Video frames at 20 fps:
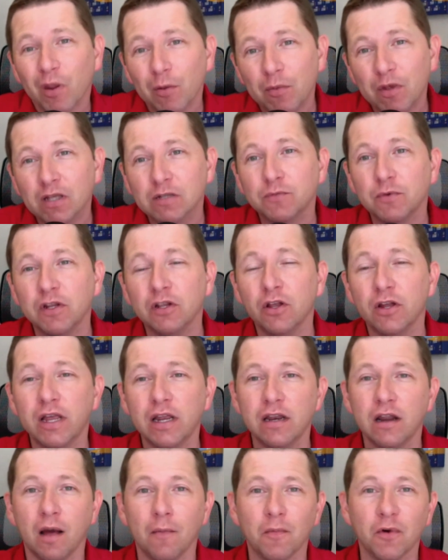Because when you look
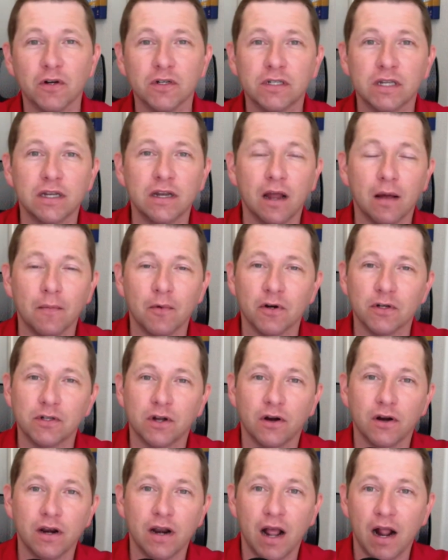at numbers, and numbers
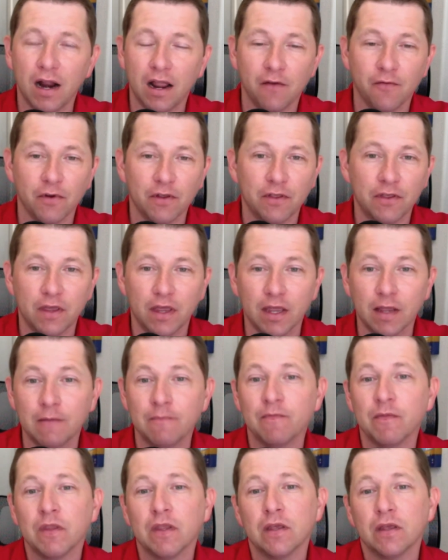are not everything,
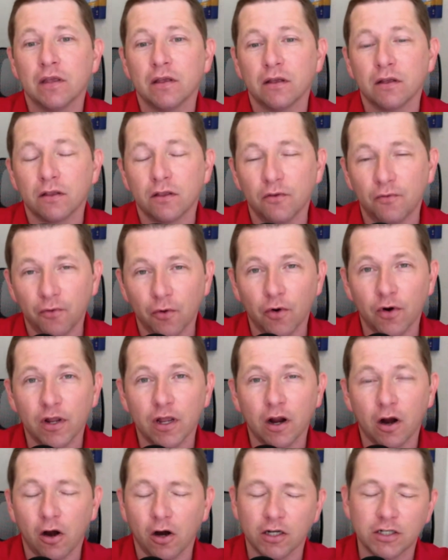the
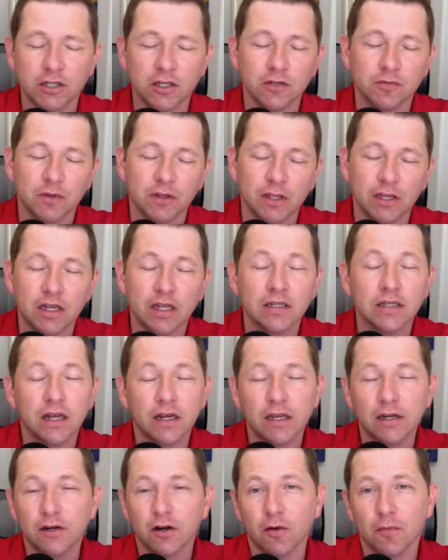Florida, or excuse me, the
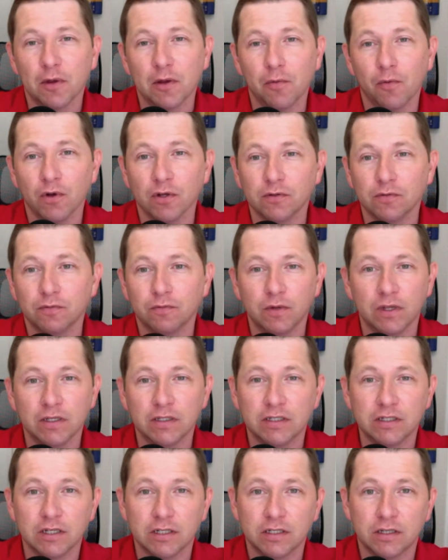Kentucky Derby was
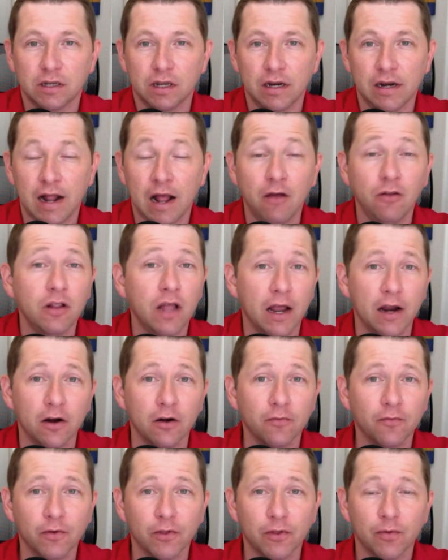is just an
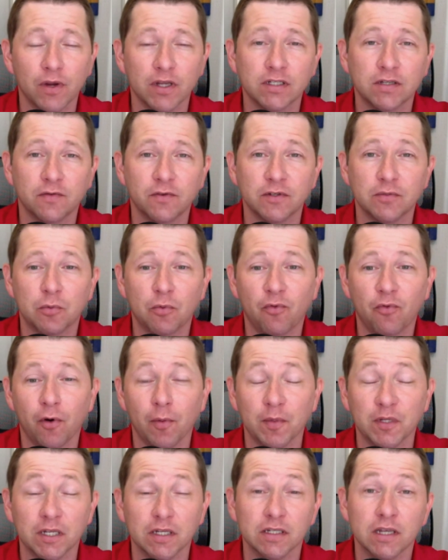outlier for the rest of his
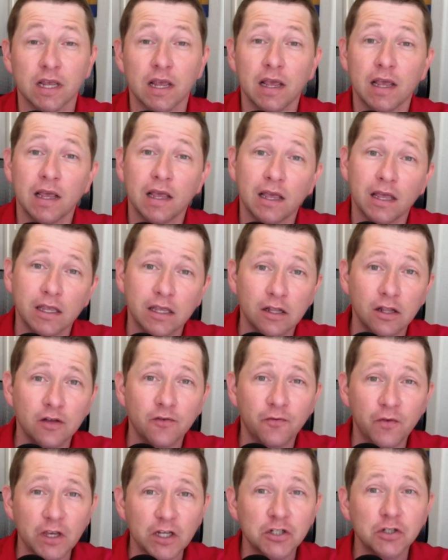performances. You look
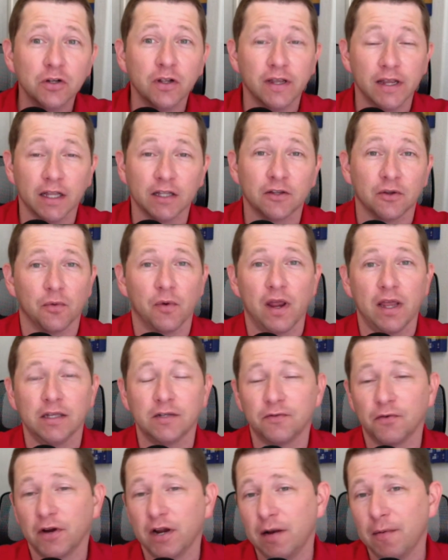visually at the race,
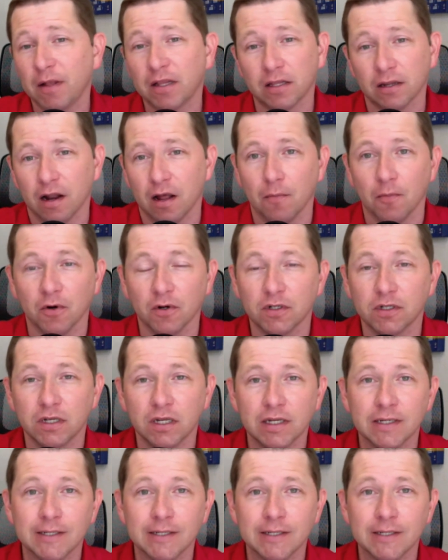forget about the numbers.